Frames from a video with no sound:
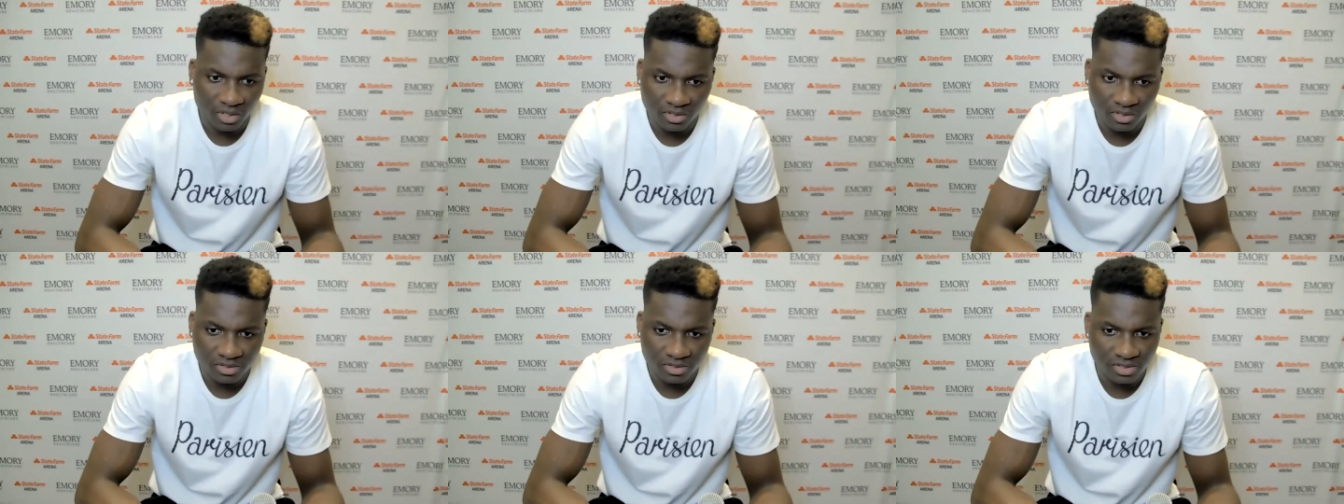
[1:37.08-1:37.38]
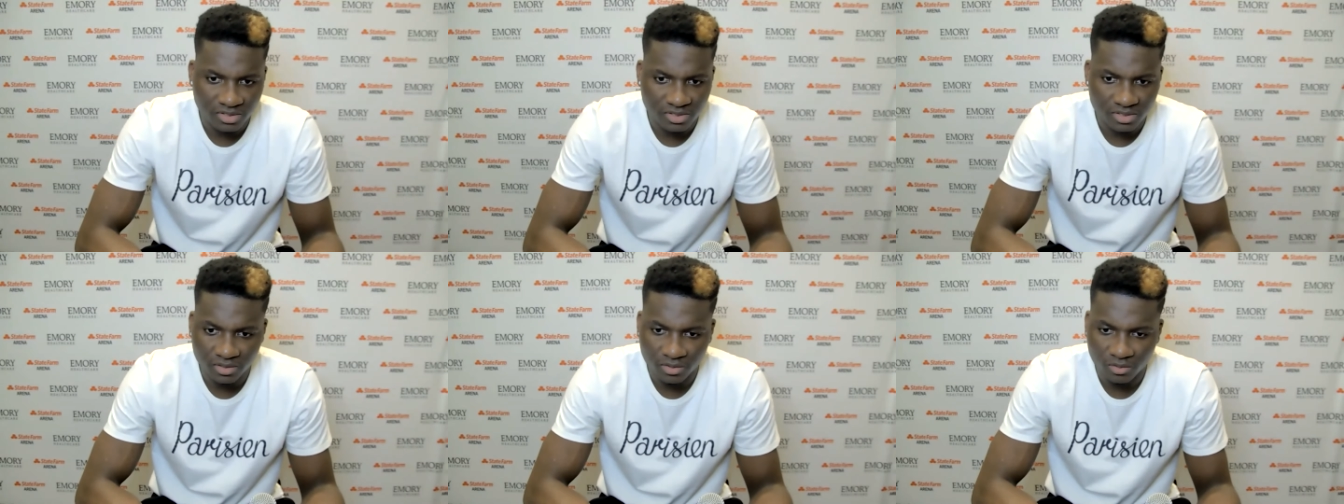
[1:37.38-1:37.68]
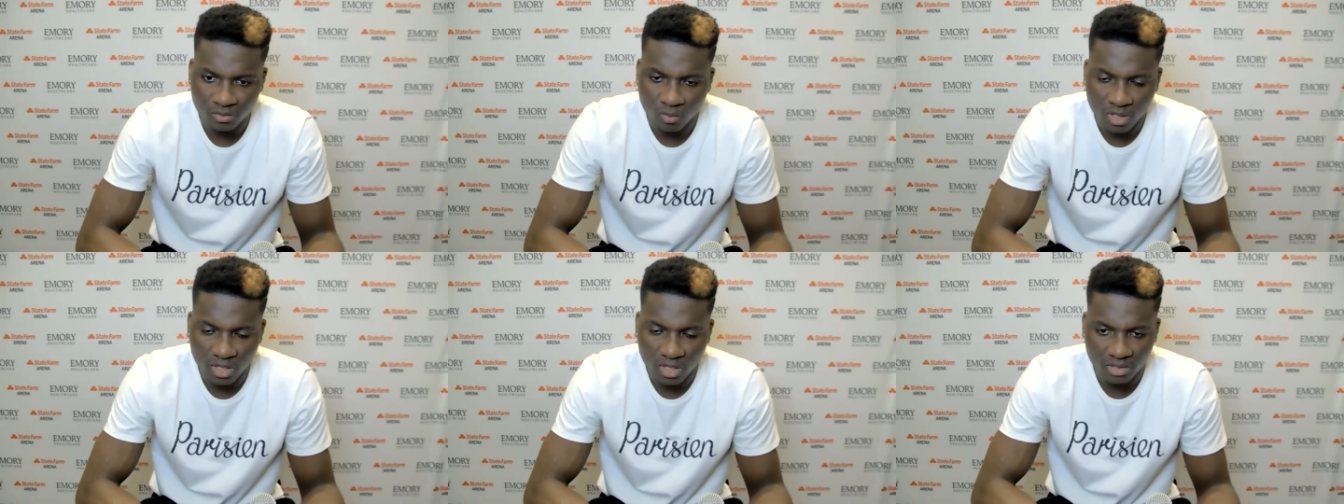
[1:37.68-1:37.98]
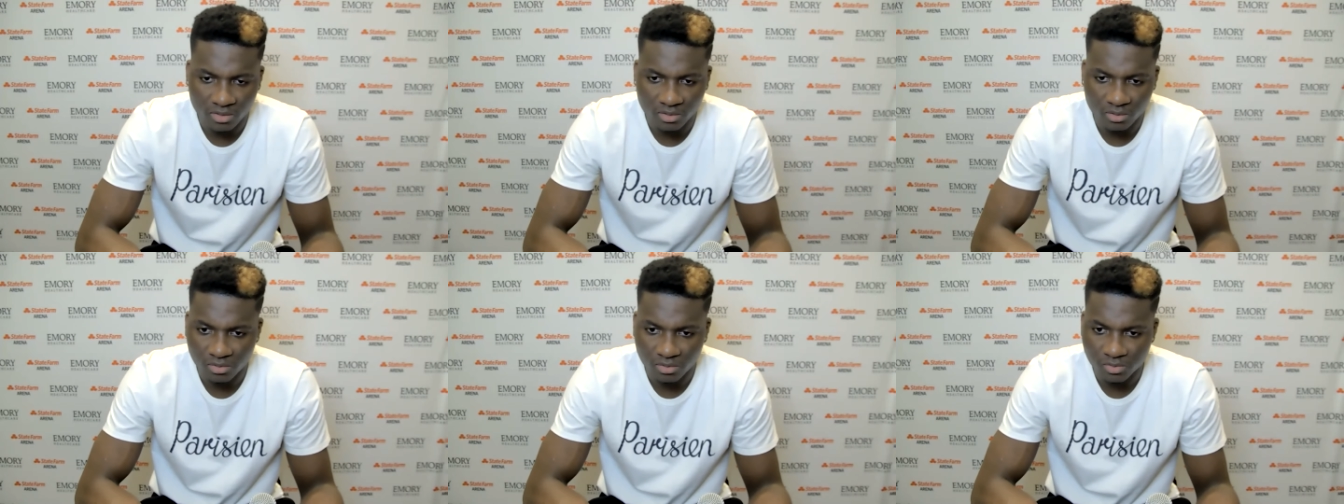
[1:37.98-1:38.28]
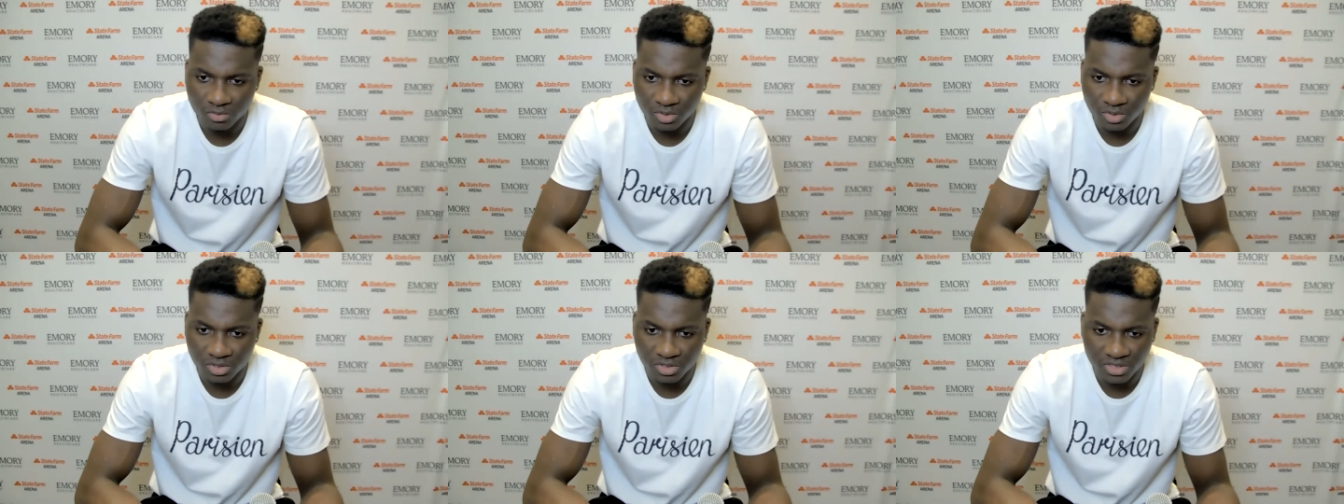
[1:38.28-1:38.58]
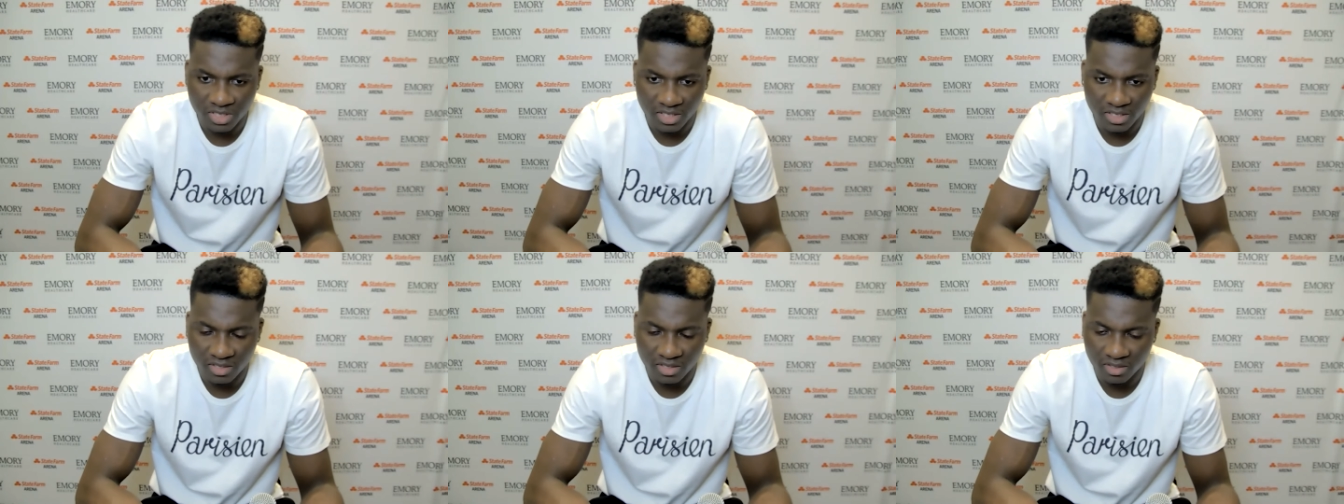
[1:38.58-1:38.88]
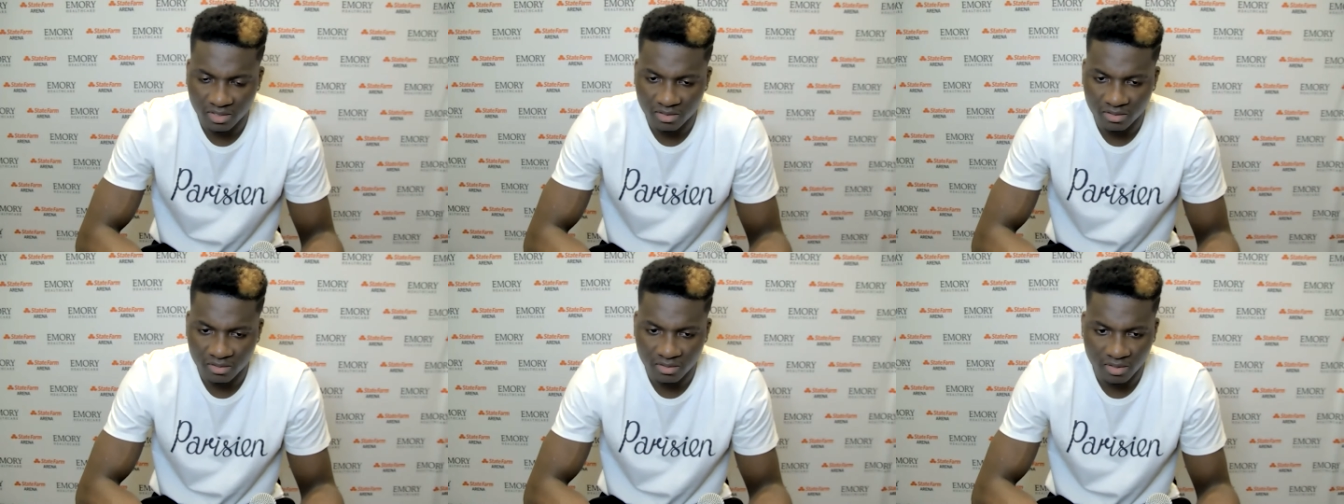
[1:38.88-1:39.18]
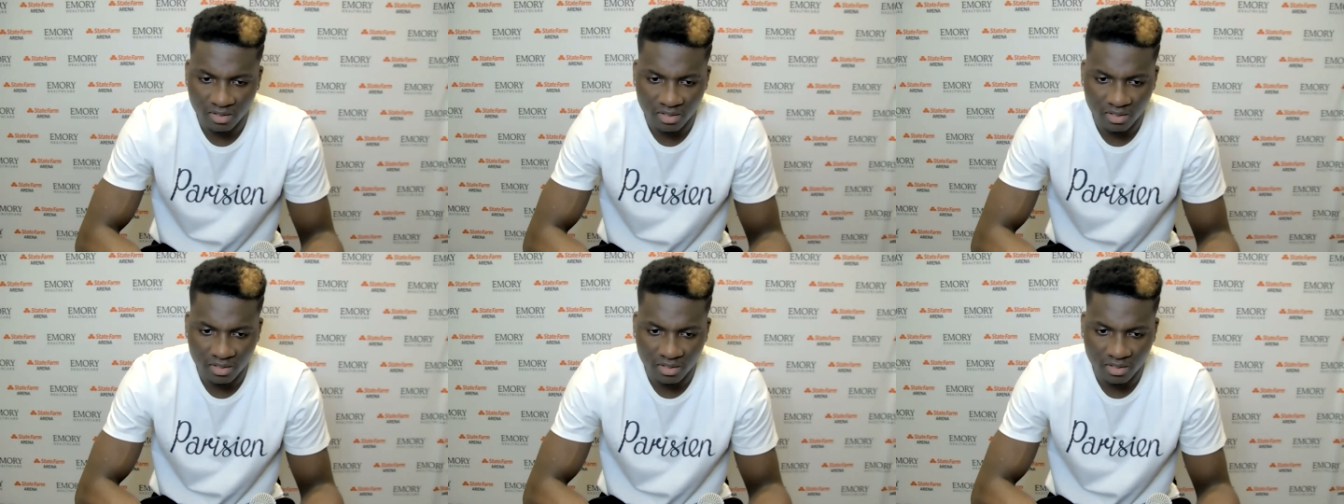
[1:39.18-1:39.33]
consistent in what I do as much as I can.